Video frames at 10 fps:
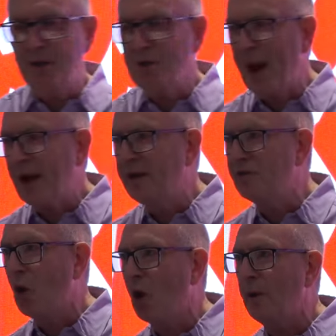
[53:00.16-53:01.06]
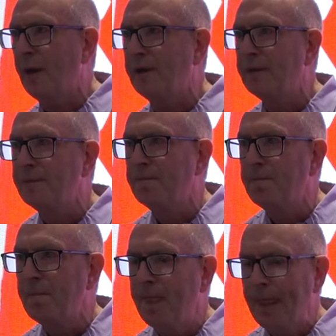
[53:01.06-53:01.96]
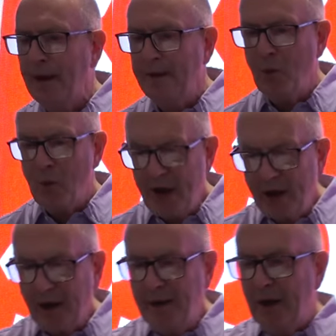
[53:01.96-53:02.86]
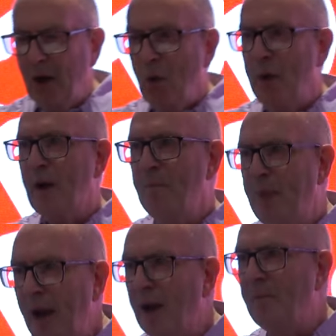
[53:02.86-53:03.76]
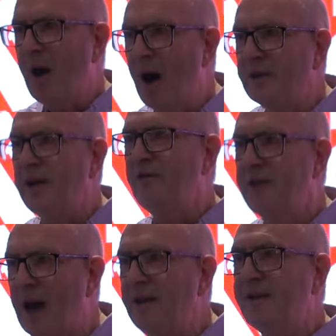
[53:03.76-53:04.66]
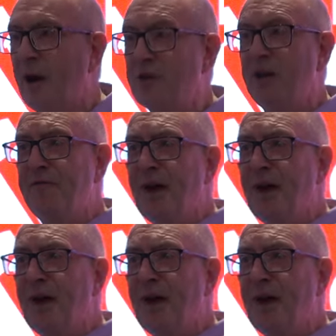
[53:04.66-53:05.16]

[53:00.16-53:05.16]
perspectives document, that we can, we can build a party of 10,000. In